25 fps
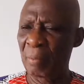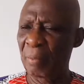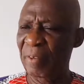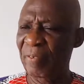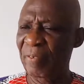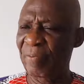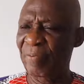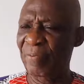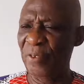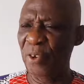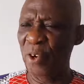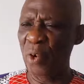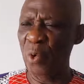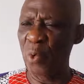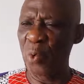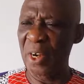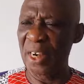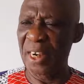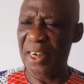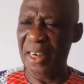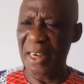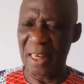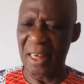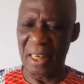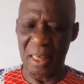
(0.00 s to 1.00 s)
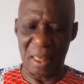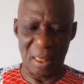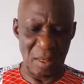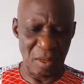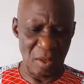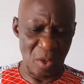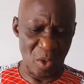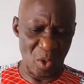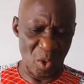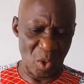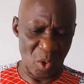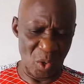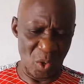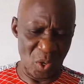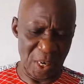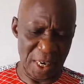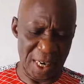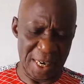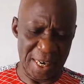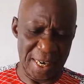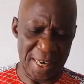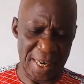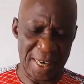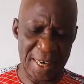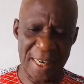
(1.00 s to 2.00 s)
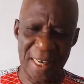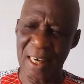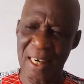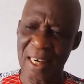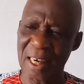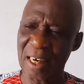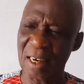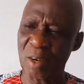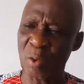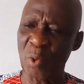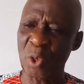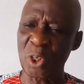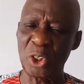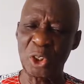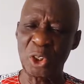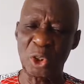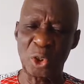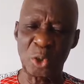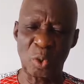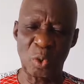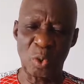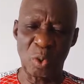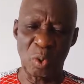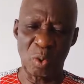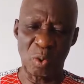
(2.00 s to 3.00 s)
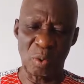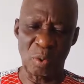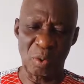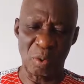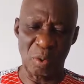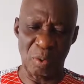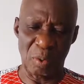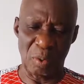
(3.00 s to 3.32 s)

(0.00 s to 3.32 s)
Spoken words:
Before we can go ahead, I want to